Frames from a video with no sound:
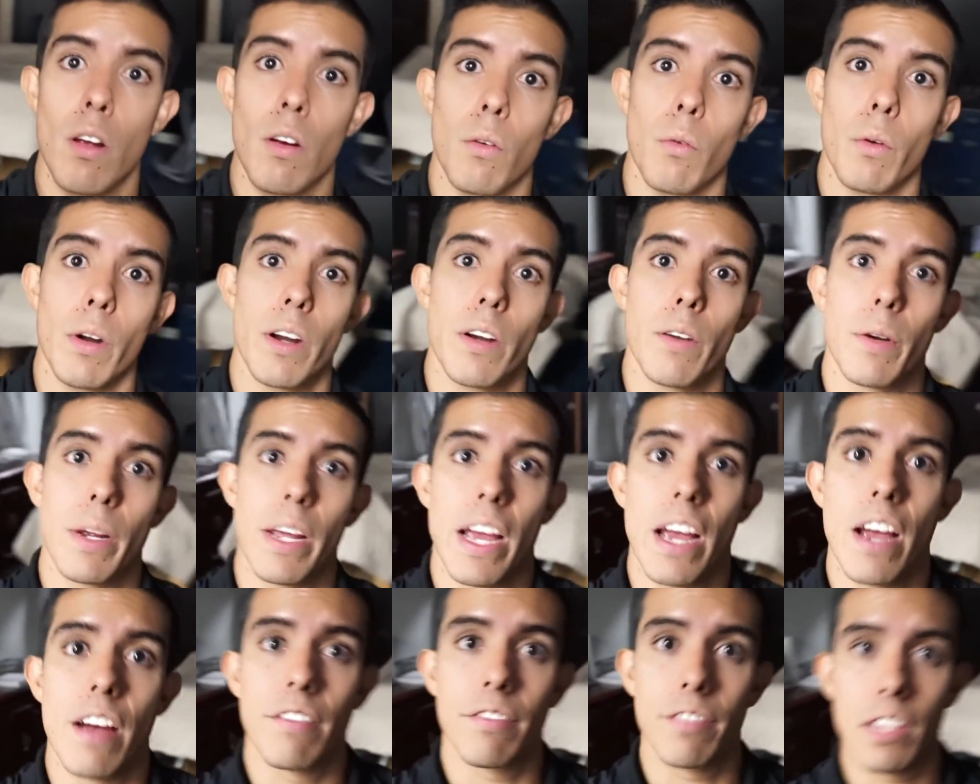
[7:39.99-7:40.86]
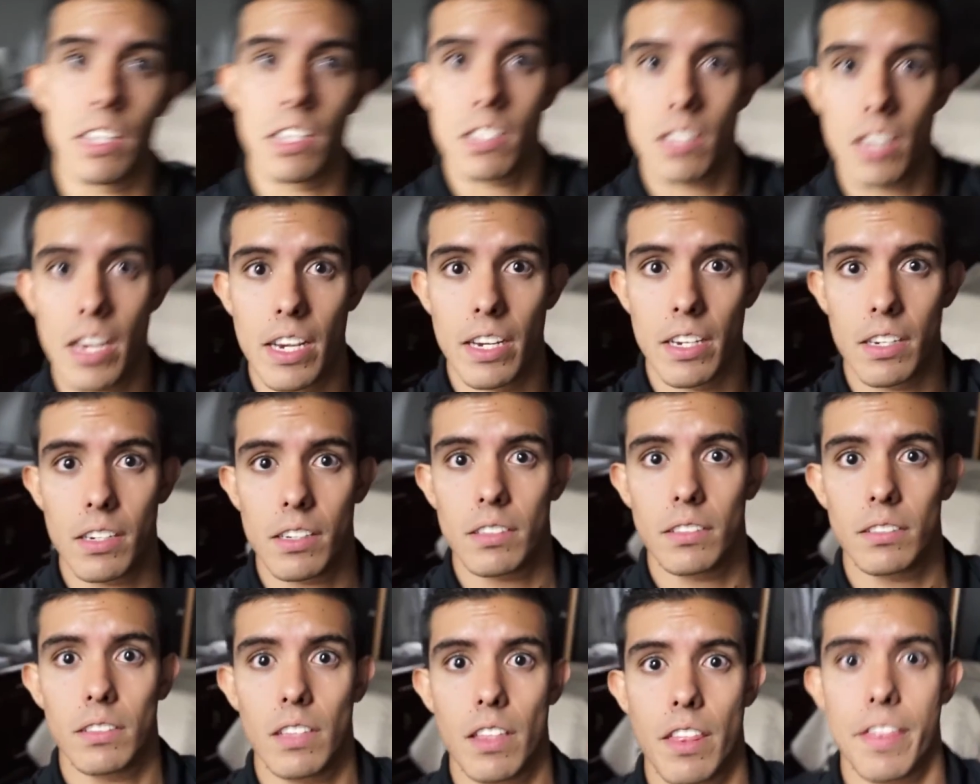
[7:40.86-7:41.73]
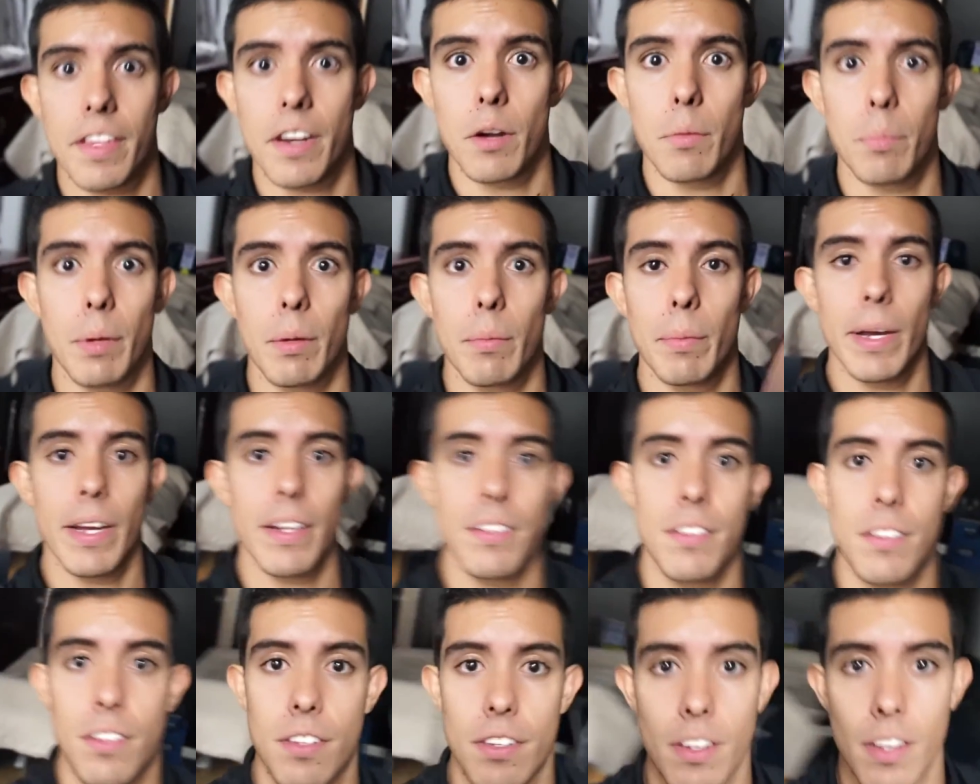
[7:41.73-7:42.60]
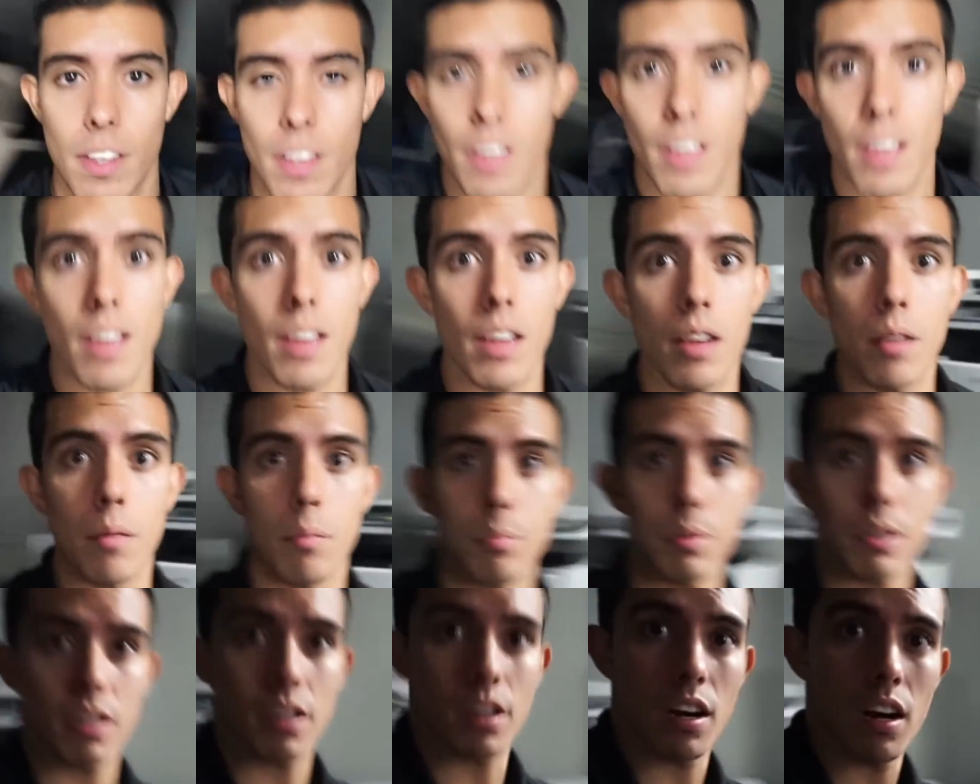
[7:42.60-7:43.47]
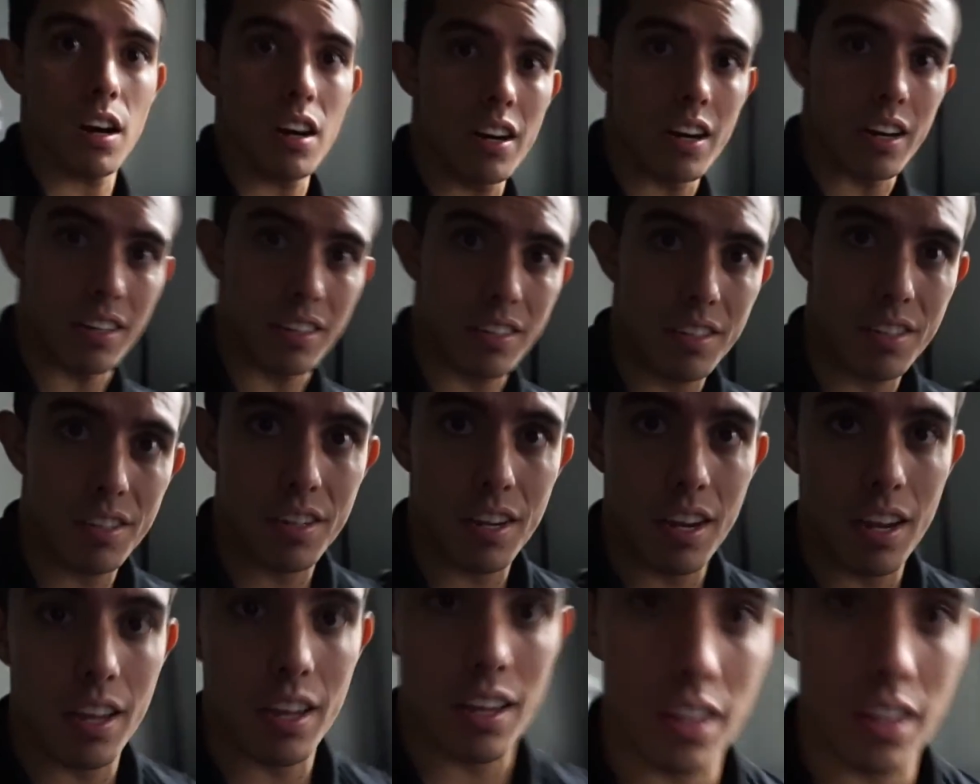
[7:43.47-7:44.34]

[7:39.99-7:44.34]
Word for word: where we have these like therapy beds because